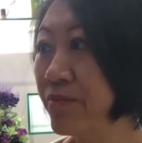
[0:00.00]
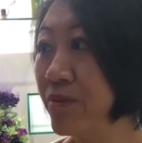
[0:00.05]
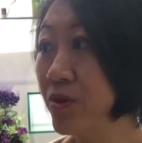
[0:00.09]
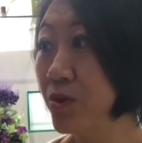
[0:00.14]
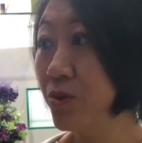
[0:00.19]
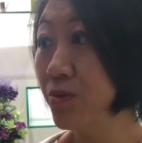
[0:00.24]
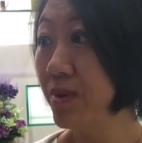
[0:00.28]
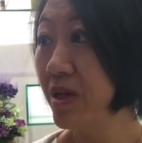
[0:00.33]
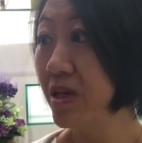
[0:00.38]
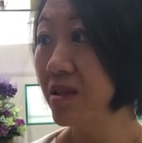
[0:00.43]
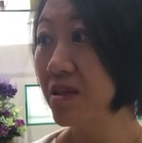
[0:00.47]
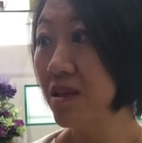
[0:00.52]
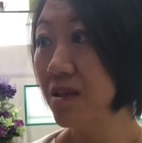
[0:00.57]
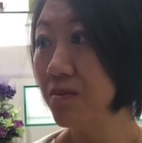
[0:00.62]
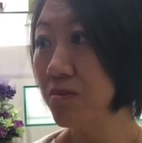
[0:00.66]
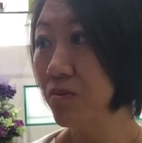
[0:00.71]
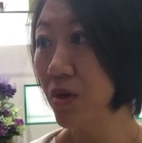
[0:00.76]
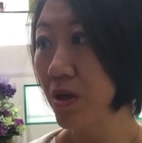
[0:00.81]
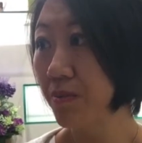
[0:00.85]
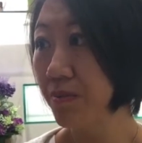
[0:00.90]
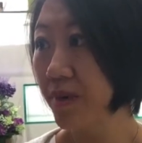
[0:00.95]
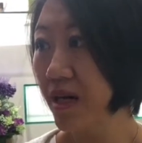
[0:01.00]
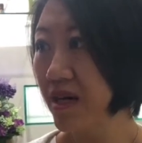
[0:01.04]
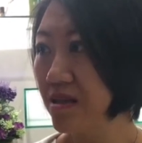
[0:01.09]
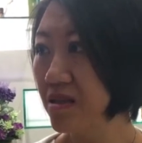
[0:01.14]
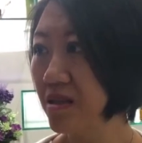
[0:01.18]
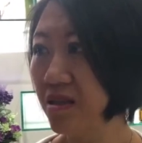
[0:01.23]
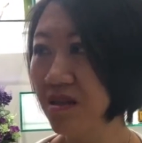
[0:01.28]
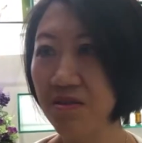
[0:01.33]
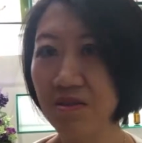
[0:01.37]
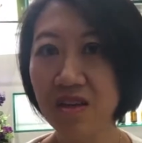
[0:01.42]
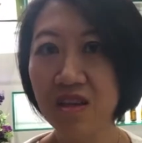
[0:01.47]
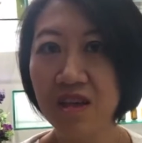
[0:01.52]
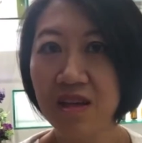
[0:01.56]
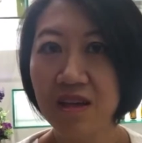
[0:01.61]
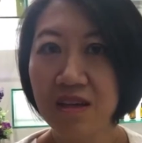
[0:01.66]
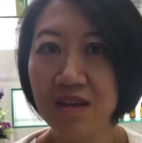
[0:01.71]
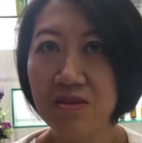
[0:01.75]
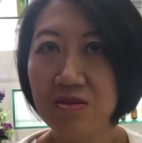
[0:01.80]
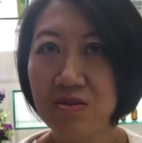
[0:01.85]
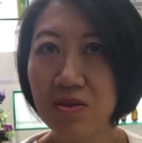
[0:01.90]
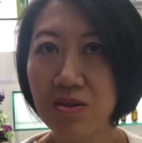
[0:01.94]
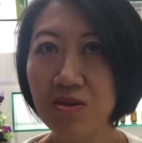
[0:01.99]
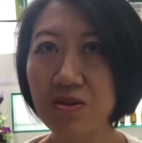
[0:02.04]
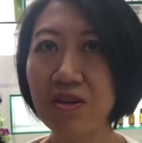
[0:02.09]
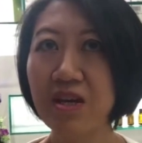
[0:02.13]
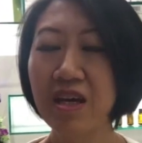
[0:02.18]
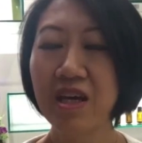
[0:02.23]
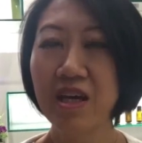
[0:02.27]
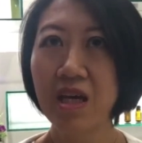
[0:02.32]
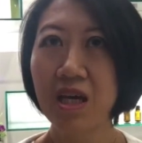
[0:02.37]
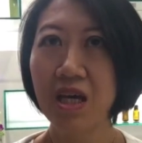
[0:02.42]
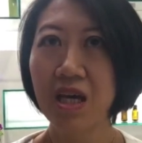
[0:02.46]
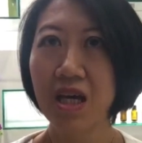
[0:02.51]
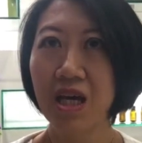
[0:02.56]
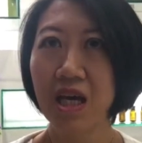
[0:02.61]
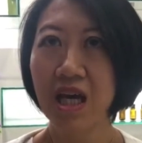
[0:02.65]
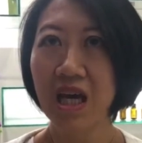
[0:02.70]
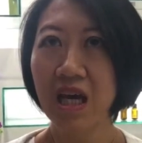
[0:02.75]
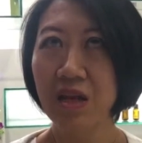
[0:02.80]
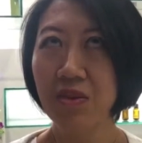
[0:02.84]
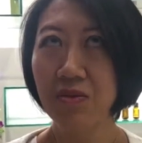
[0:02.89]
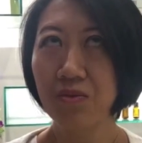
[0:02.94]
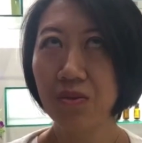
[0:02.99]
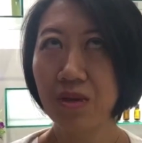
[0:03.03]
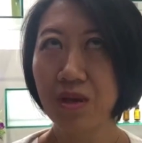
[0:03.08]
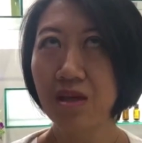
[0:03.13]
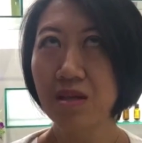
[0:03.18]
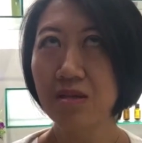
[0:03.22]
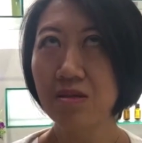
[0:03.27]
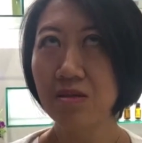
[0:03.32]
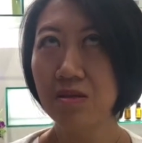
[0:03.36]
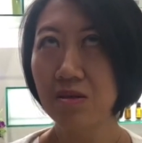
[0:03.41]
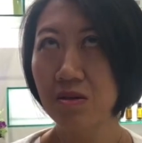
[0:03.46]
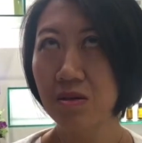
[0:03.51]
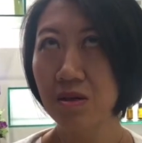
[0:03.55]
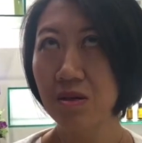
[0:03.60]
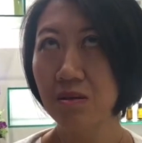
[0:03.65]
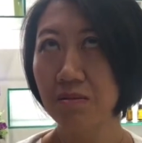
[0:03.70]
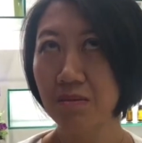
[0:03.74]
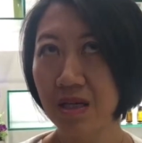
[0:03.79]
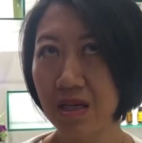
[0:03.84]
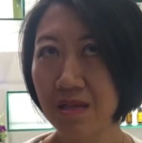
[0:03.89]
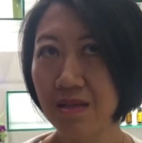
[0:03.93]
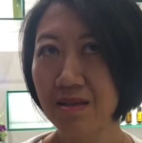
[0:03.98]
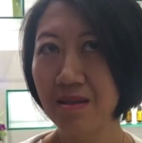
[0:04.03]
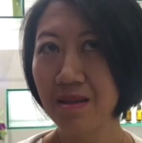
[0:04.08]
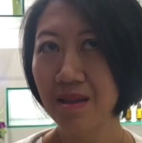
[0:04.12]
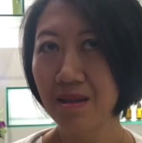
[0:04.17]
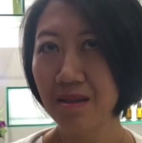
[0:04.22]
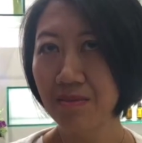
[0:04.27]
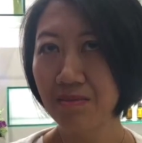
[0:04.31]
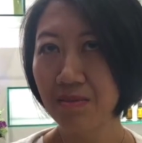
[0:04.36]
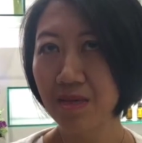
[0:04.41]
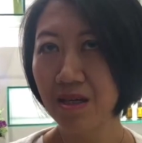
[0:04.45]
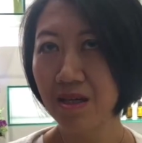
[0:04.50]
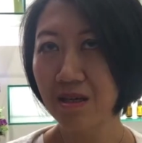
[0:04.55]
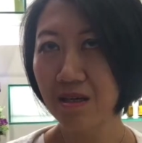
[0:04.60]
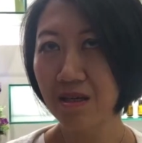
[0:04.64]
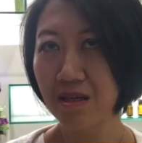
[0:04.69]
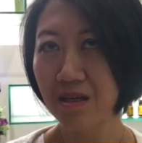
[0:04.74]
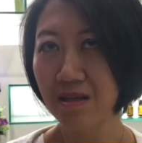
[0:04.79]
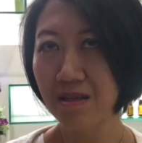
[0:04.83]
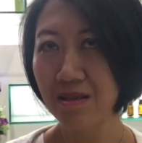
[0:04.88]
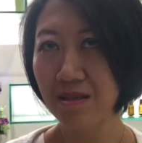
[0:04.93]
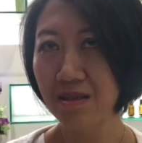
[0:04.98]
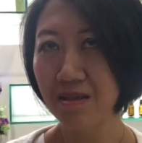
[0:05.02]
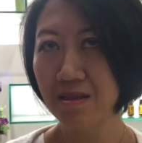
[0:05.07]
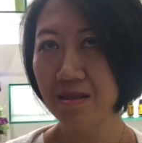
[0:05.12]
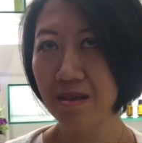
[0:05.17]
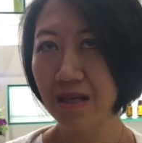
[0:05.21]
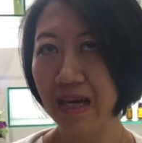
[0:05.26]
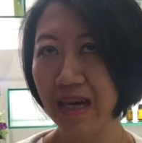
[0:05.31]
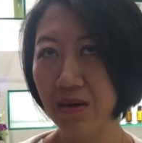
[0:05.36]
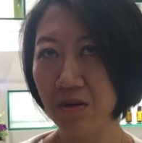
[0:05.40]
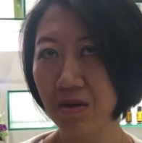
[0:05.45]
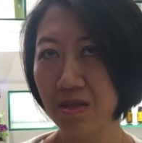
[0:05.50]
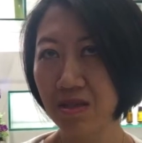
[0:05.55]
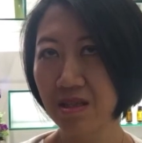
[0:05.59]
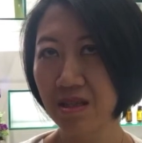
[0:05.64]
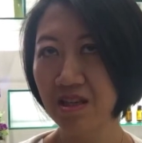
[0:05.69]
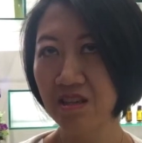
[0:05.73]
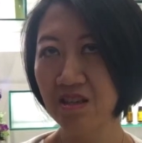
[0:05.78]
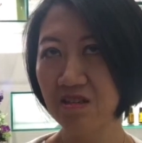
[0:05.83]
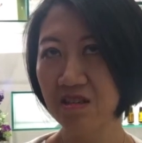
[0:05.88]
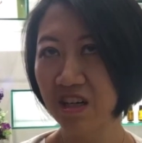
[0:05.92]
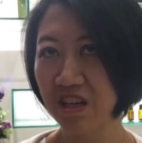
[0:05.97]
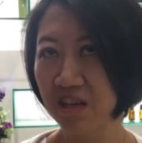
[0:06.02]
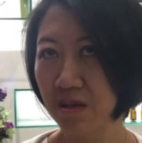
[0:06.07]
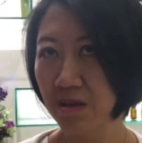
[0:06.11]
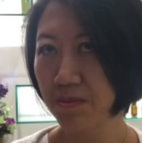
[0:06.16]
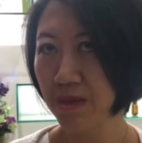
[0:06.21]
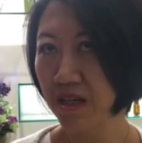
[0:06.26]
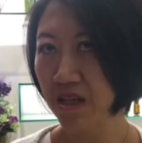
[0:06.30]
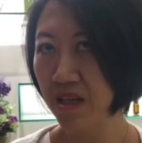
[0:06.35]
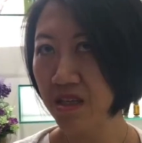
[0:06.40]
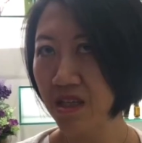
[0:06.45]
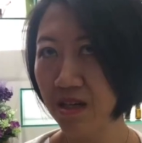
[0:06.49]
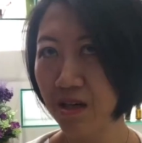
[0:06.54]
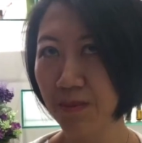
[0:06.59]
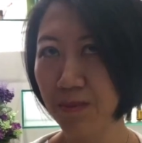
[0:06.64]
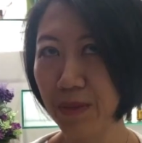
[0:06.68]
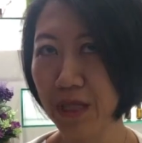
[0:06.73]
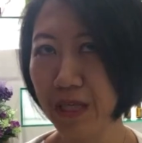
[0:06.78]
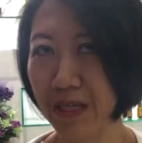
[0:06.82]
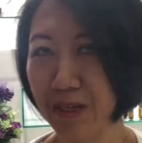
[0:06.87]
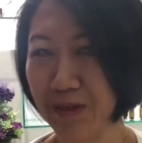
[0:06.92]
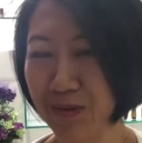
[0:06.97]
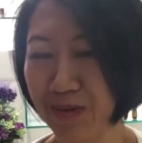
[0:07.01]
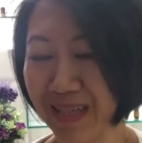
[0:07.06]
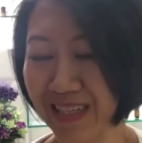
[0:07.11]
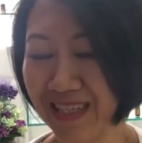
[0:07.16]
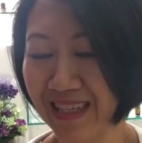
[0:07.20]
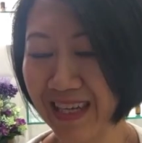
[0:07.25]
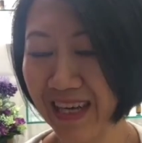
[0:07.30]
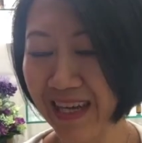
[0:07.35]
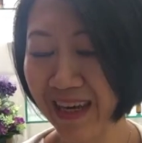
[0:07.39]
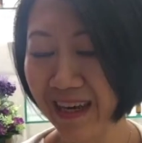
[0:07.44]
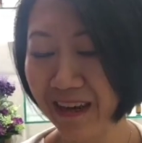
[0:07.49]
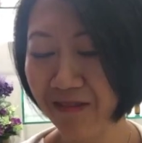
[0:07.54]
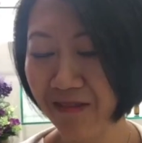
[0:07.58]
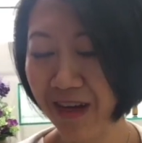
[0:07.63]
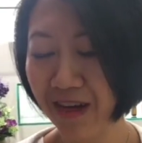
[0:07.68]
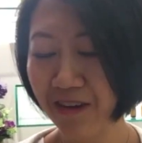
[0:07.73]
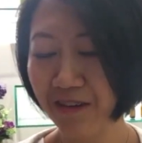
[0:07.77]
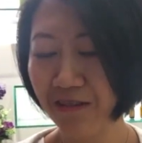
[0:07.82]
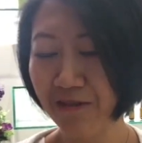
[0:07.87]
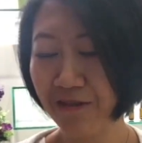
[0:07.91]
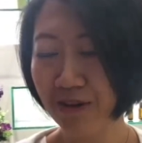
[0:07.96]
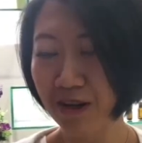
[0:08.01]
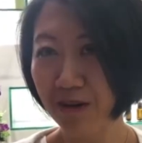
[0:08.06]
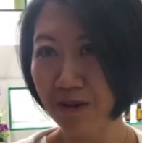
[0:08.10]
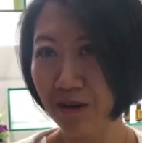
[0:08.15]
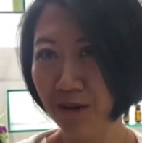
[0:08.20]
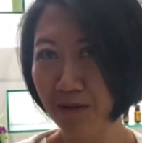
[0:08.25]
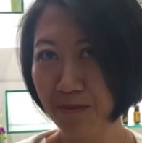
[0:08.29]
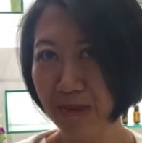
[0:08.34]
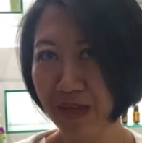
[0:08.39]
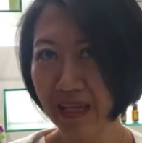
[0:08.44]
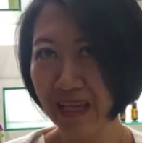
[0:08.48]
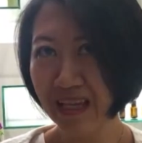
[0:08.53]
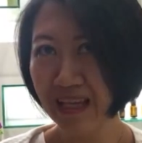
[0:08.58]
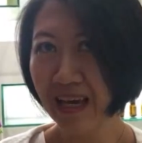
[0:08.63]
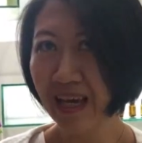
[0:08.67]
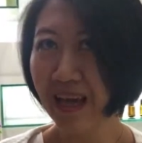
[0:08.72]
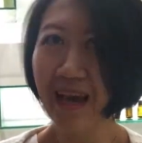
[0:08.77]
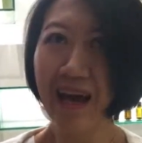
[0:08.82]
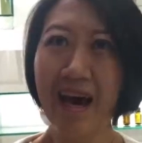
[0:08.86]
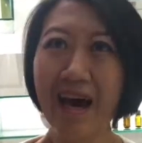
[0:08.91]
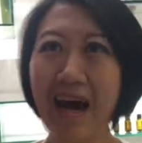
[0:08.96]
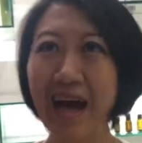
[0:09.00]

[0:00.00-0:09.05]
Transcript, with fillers: to make some quick bucks and everything else. So it was so amazing because I was in jail because I committed suicide and right in front of me yeah.